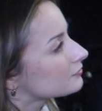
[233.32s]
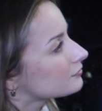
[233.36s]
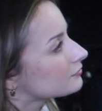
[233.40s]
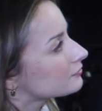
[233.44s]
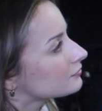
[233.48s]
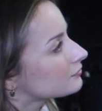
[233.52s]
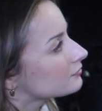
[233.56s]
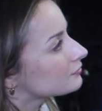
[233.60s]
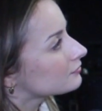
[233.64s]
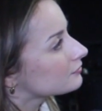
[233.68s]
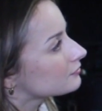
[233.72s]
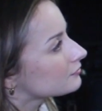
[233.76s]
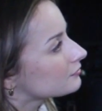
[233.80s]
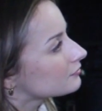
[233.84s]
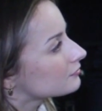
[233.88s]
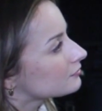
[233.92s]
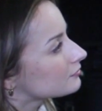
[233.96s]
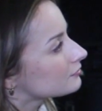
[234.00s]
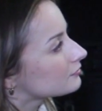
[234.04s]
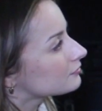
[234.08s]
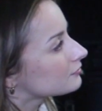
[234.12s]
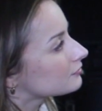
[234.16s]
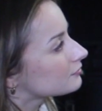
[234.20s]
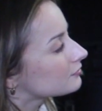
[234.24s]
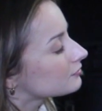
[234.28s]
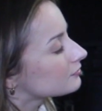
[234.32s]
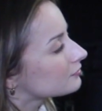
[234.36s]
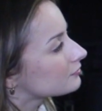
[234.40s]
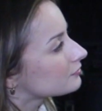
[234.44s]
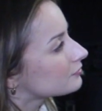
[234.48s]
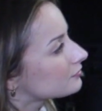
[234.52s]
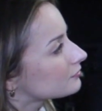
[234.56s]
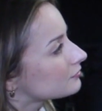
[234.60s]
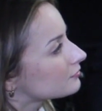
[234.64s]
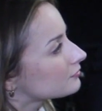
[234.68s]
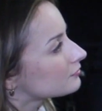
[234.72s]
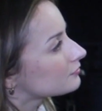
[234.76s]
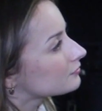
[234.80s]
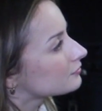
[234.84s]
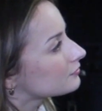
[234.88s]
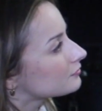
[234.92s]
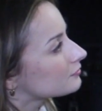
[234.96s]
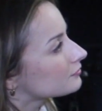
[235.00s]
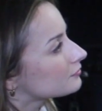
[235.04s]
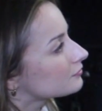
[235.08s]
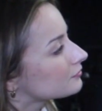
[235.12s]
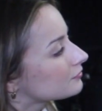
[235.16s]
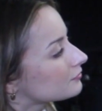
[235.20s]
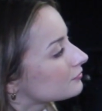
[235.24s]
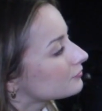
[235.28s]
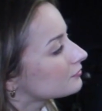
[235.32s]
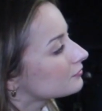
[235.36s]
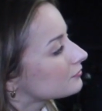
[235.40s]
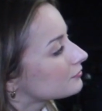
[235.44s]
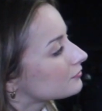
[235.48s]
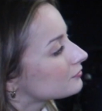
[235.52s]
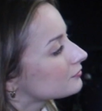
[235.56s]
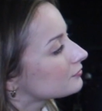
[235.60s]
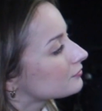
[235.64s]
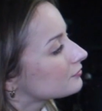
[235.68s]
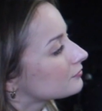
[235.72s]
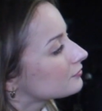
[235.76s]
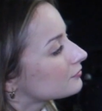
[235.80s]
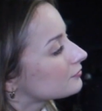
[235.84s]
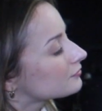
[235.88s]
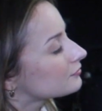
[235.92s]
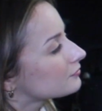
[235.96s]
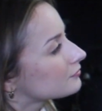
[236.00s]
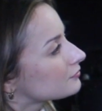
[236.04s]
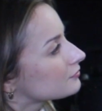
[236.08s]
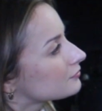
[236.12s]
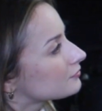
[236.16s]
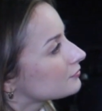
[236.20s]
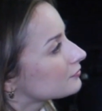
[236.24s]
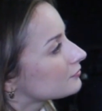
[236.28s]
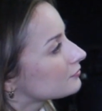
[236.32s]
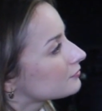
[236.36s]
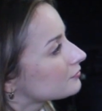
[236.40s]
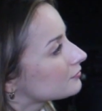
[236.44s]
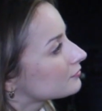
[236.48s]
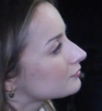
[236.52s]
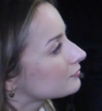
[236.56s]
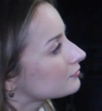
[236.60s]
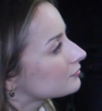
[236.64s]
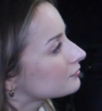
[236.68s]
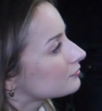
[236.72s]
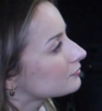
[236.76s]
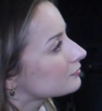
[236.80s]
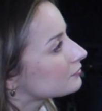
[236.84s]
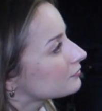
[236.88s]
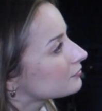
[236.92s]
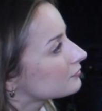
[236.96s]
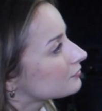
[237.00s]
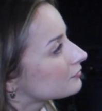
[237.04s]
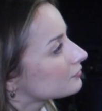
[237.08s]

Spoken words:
(silent)